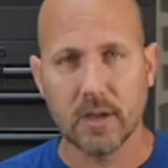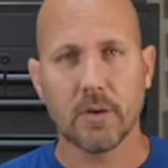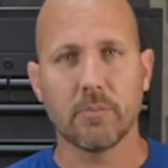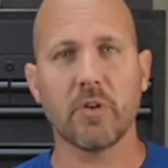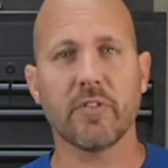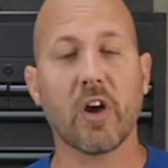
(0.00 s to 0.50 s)

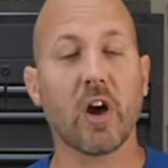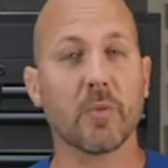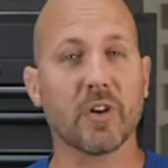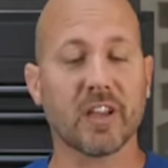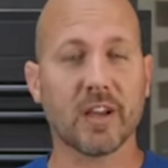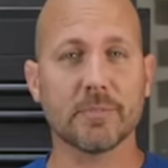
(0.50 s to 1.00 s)
Moving on,
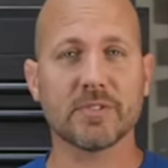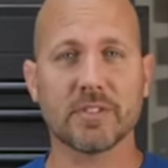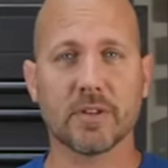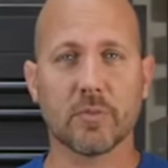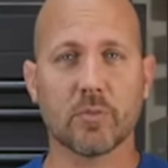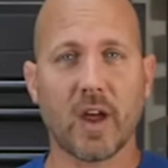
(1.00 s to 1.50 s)
when it comes
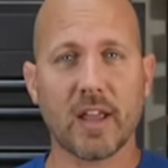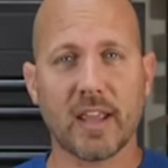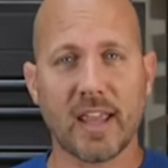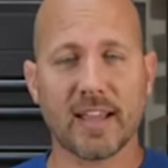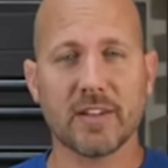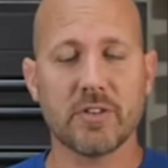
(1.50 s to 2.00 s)
to
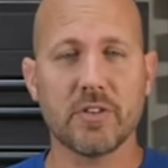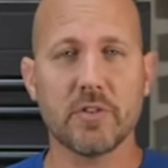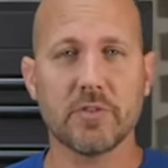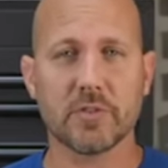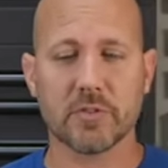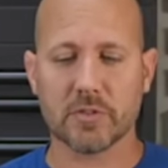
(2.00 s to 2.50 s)
right-handed
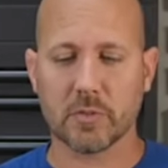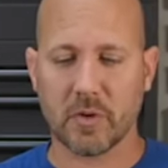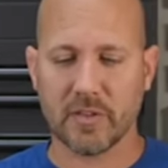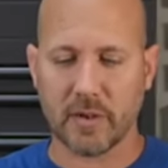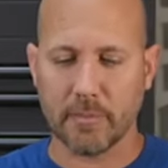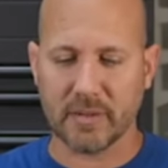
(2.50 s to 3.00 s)
users
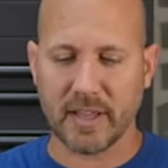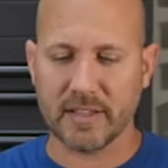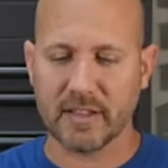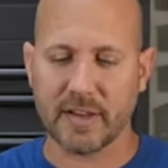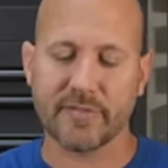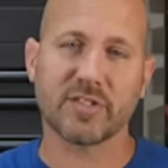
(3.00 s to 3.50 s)
with a blade
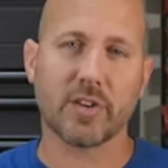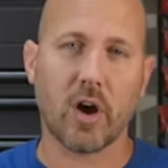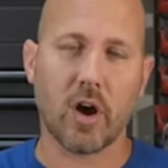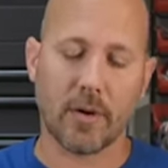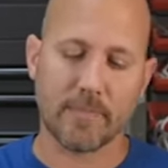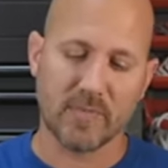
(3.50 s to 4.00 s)
left
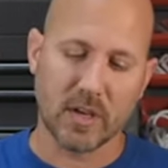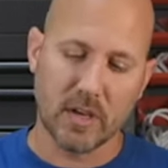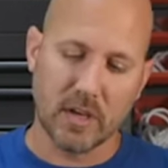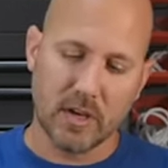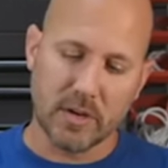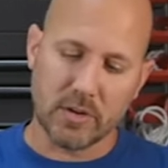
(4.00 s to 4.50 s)
saw,
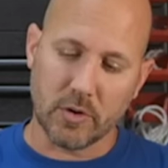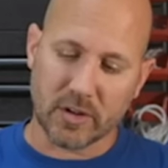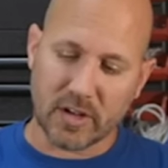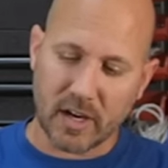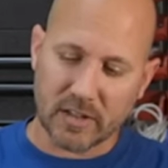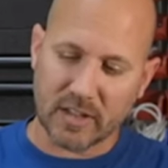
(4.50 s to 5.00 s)
your
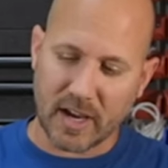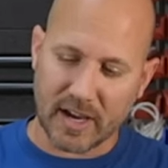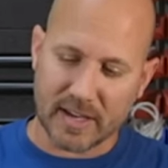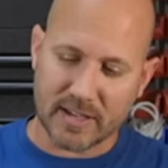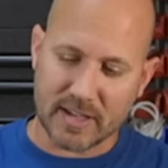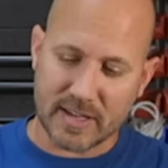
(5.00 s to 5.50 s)
cut
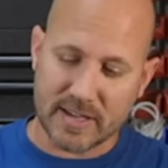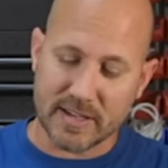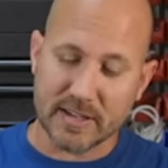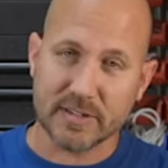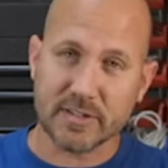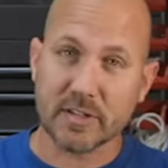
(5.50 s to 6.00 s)
line
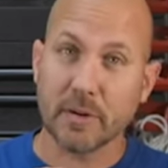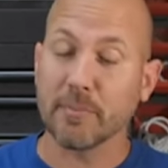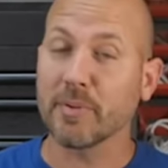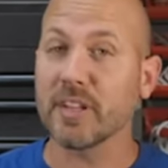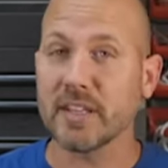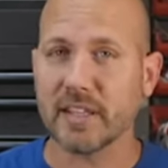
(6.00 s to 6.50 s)
is
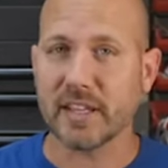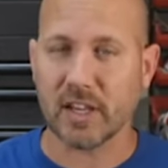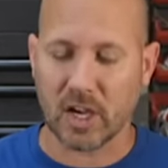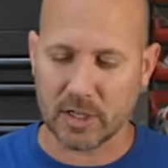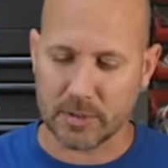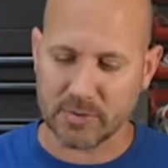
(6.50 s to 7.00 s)

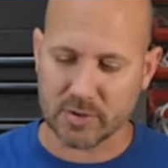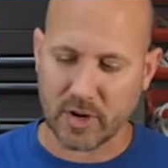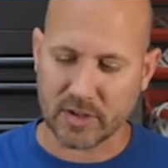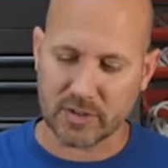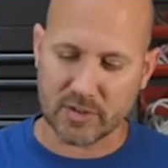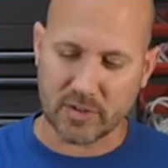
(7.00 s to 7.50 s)
completely unobstructed.